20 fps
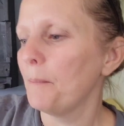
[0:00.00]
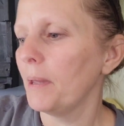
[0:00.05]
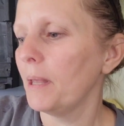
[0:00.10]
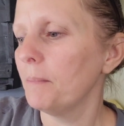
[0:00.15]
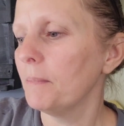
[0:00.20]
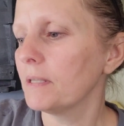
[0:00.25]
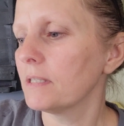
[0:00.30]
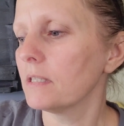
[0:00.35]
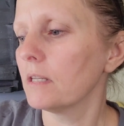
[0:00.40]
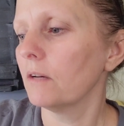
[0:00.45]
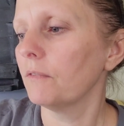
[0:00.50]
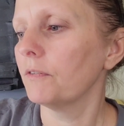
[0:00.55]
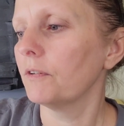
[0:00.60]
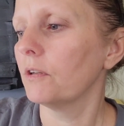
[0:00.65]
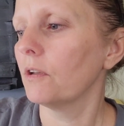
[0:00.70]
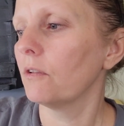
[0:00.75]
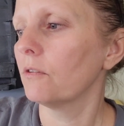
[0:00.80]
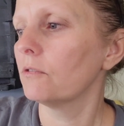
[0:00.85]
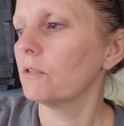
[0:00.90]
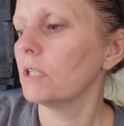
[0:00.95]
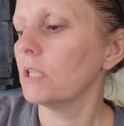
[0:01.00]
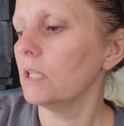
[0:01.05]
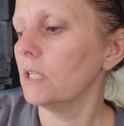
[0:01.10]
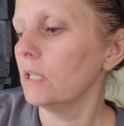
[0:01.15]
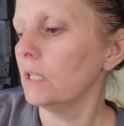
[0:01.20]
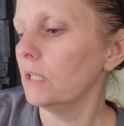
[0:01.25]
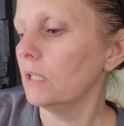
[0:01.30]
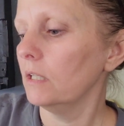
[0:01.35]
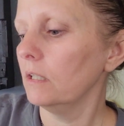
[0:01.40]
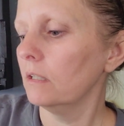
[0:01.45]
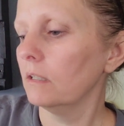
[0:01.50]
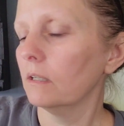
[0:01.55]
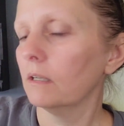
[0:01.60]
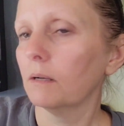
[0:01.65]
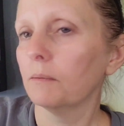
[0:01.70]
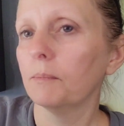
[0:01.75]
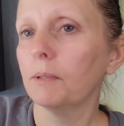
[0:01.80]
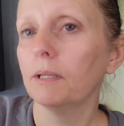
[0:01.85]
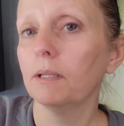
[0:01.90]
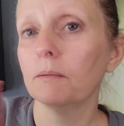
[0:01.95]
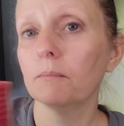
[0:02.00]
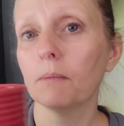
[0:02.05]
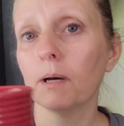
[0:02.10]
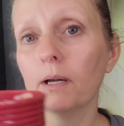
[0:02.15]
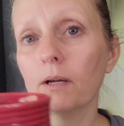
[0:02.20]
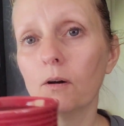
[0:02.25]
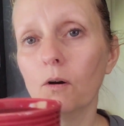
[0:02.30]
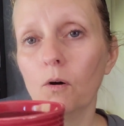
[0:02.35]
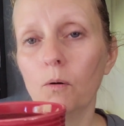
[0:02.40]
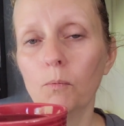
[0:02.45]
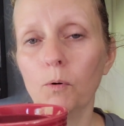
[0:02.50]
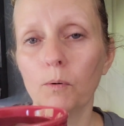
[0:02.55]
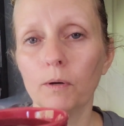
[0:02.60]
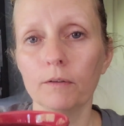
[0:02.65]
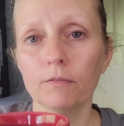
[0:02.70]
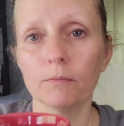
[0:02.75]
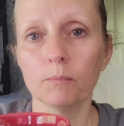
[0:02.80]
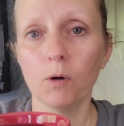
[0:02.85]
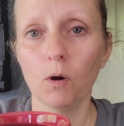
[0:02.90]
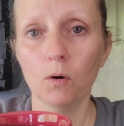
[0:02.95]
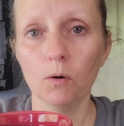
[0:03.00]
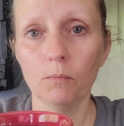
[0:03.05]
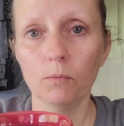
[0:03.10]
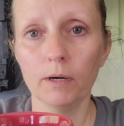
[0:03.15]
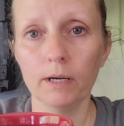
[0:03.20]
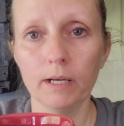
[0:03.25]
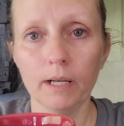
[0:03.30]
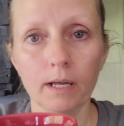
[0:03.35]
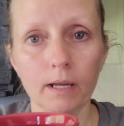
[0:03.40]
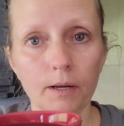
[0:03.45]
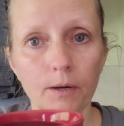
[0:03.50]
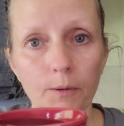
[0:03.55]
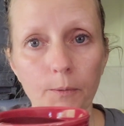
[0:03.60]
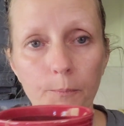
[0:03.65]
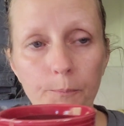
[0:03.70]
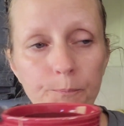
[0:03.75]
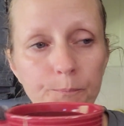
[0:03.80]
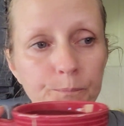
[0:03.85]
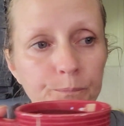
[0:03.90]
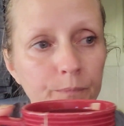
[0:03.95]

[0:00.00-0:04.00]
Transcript: Made myself another tea. I'm in my home away from home right now.